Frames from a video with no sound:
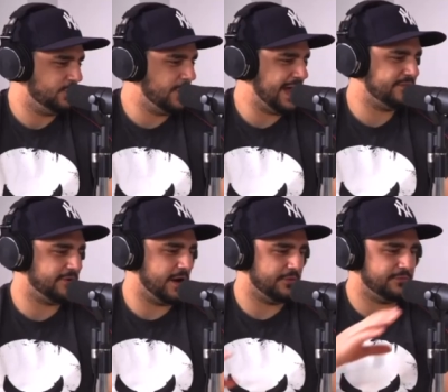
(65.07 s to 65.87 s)
You
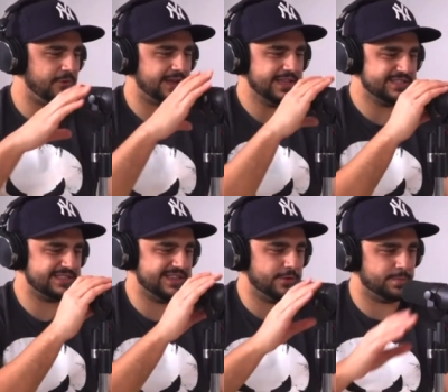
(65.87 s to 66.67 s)
have a fucking
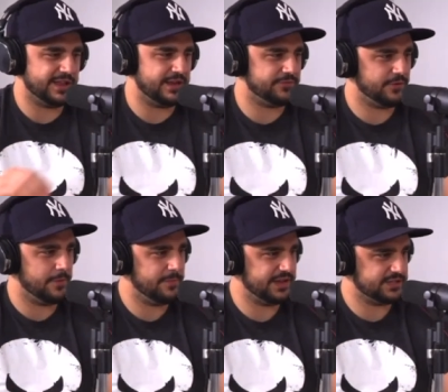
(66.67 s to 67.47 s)
steel plate for
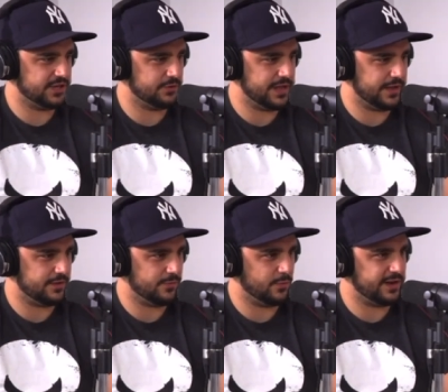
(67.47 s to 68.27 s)
a big
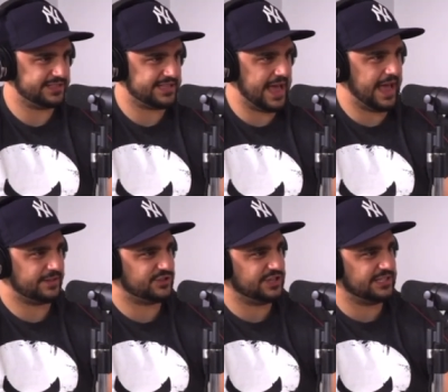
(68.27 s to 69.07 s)
toenail. Dude, what is
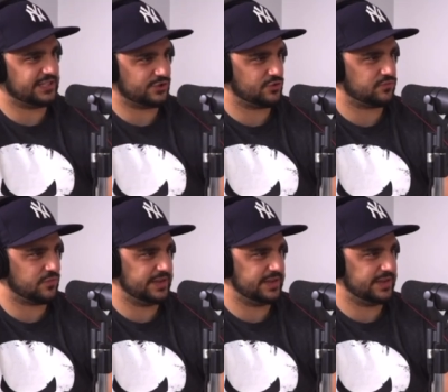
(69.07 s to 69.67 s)
that? Jesus touch